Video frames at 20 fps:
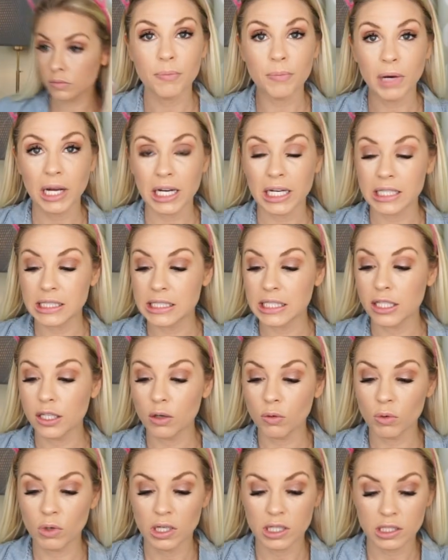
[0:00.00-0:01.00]
my
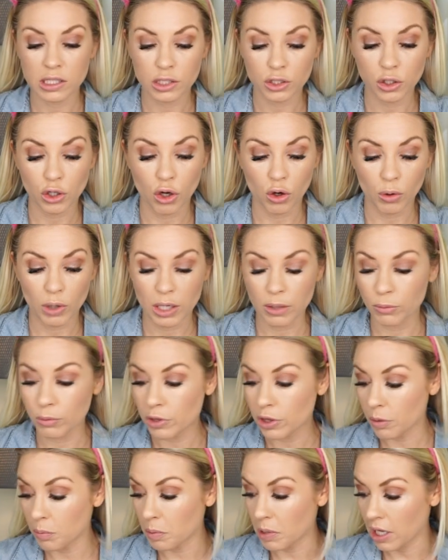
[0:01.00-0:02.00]
idea was to go in
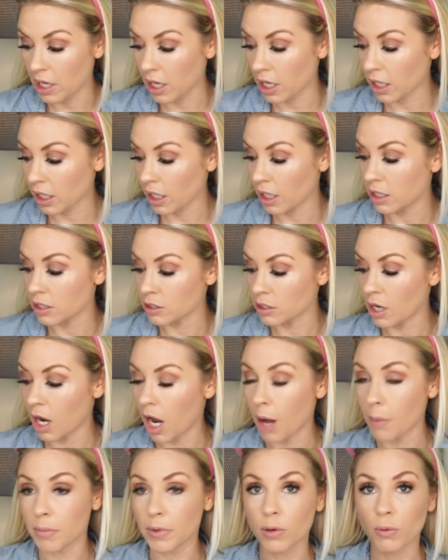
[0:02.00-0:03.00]
with the pink and
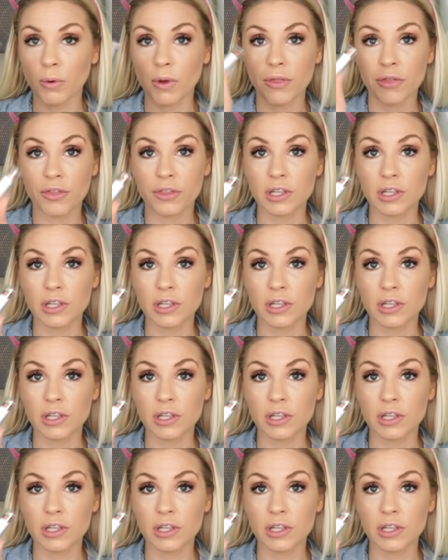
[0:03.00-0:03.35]
top it with